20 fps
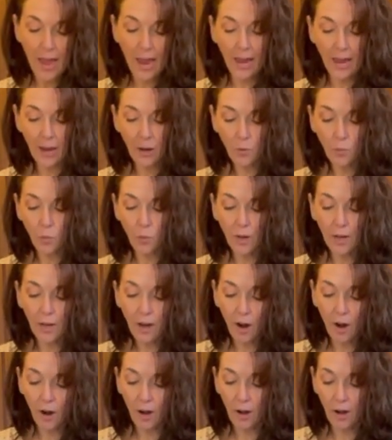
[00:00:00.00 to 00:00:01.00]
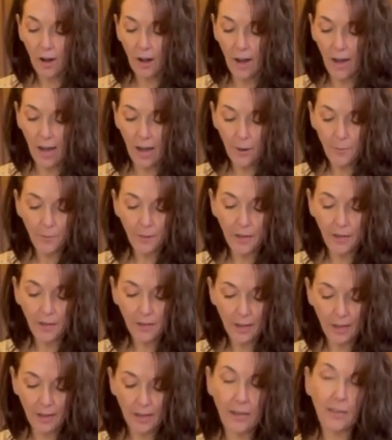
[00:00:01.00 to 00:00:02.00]
And we are aiming,
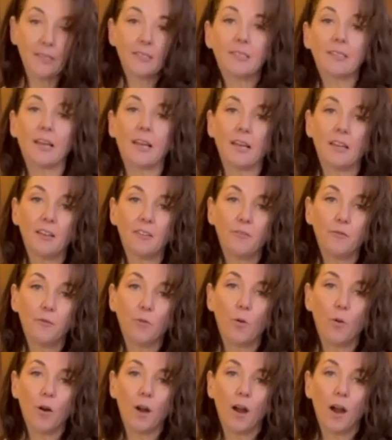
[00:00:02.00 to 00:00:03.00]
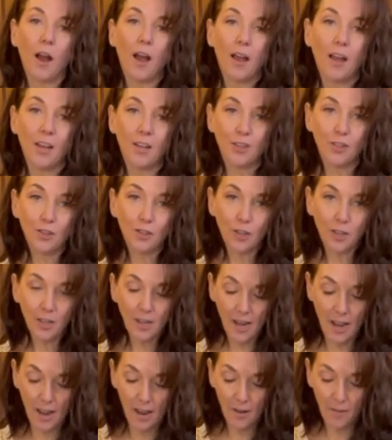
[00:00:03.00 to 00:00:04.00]
like I said, for
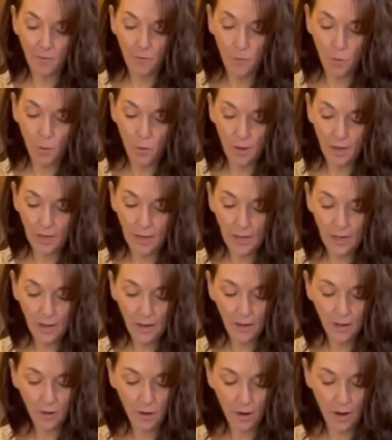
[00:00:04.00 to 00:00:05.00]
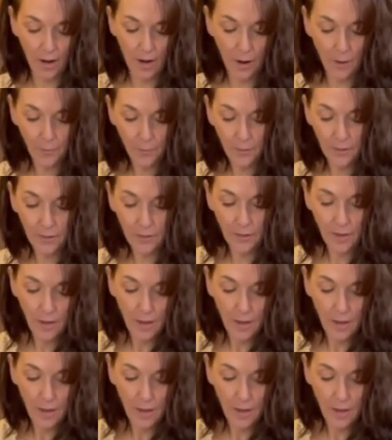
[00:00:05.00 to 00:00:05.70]
140 grams.